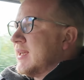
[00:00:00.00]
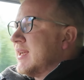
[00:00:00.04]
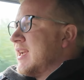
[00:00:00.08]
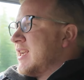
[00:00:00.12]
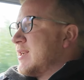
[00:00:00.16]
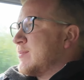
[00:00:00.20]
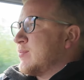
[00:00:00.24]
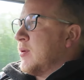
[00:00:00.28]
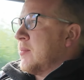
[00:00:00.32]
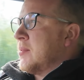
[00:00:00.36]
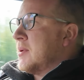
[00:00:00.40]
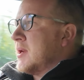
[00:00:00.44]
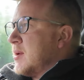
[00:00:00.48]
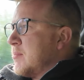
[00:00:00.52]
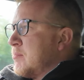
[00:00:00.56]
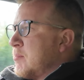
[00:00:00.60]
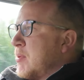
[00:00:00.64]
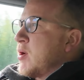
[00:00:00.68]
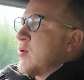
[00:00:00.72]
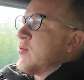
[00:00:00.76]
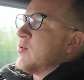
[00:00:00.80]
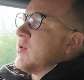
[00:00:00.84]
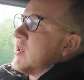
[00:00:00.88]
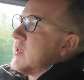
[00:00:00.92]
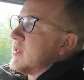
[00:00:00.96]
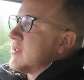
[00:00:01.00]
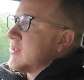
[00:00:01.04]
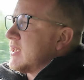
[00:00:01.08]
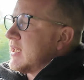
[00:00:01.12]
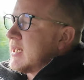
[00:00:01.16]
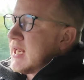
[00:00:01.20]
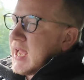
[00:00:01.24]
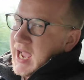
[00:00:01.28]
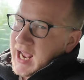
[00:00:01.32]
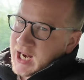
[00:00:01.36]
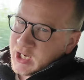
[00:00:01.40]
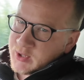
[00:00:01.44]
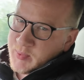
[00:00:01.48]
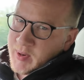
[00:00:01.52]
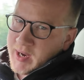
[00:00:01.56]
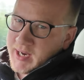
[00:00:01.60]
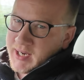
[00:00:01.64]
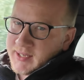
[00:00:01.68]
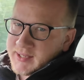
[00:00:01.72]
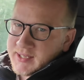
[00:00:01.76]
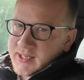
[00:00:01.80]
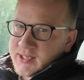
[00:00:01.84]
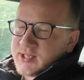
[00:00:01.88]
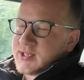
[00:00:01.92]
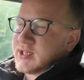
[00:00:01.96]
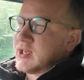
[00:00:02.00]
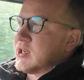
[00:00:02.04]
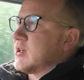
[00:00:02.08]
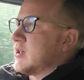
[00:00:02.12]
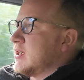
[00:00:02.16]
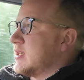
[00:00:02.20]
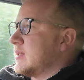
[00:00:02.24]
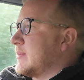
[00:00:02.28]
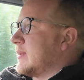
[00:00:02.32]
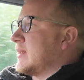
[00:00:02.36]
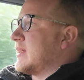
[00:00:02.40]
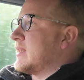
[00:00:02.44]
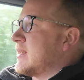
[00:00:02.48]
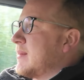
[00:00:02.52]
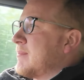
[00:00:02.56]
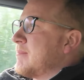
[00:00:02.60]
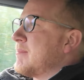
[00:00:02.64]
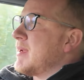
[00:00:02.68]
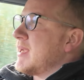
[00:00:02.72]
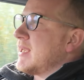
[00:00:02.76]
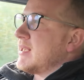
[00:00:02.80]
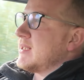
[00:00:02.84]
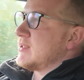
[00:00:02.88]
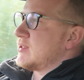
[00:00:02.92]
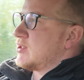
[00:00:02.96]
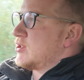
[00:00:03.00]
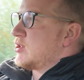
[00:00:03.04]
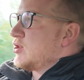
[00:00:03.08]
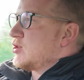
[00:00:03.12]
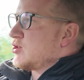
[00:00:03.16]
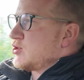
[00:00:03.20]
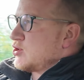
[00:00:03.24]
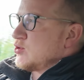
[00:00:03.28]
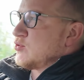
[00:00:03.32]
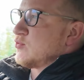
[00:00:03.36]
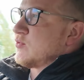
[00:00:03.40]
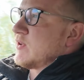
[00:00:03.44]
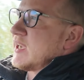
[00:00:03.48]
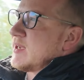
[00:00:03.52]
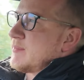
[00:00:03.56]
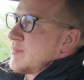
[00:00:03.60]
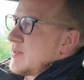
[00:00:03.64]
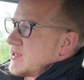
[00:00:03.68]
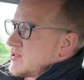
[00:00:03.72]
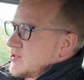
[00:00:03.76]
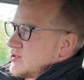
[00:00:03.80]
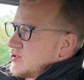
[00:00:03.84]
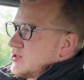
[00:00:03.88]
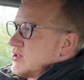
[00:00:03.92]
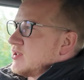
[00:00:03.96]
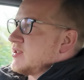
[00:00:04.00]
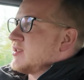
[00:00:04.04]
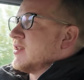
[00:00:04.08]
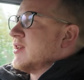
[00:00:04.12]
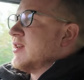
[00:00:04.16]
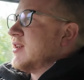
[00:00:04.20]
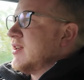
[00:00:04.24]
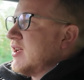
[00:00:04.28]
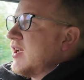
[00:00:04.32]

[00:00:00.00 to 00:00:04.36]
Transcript: is probably a bonus in a hatchback of this size, because it means that your 2 rear passengers